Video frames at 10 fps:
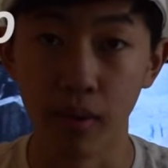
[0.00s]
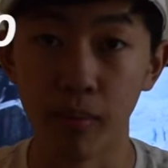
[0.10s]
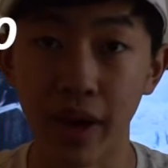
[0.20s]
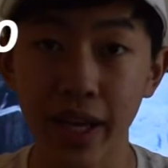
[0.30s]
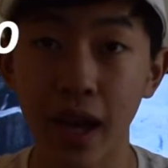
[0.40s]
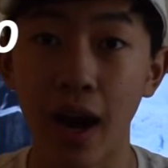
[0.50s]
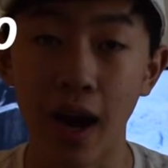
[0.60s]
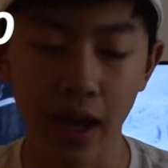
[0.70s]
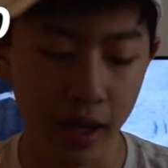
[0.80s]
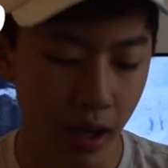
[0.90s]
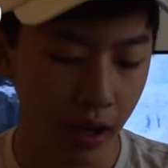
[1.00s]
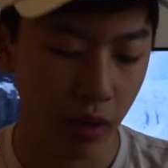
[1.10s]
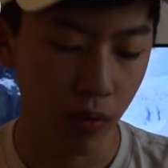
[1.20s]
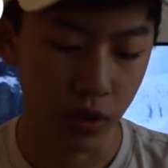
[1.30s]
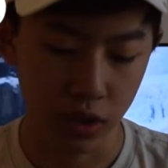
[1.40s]
money I got
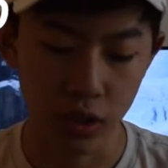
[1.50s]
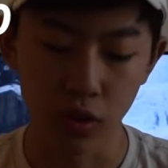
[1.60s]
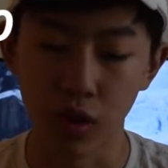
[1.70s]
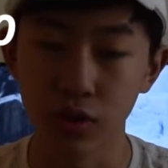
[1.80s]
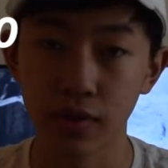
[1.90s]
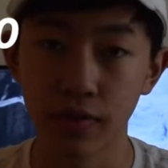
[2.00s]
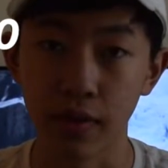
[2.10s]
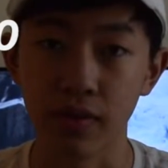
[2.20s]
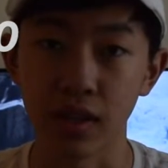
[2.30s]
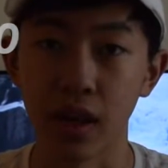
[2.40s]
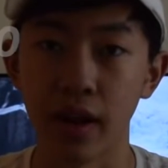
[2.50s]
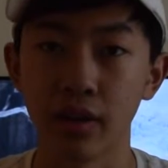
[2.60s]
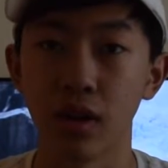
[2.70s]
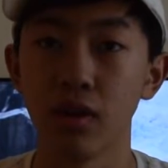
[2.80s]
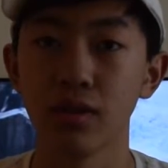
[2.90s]
was
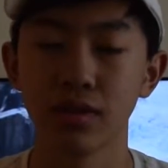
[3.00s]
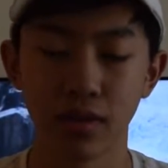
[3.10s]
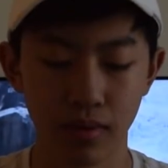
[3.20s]
$259.